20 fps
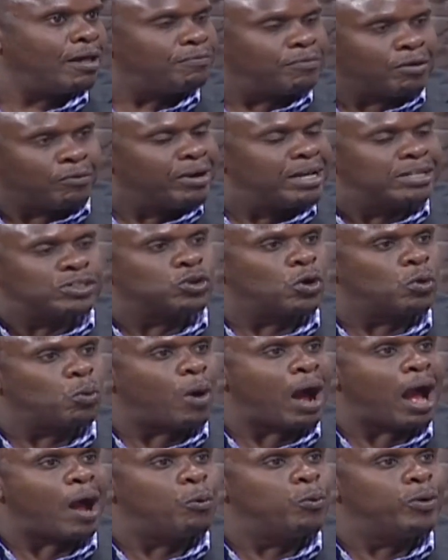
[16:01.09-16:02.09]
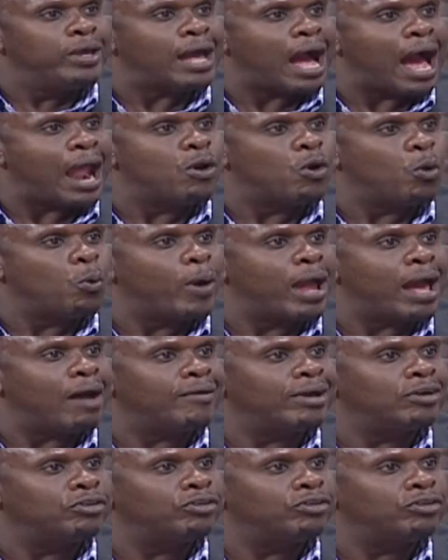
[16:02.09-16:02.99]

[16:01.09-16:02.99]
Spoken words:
The reason why we are not wearing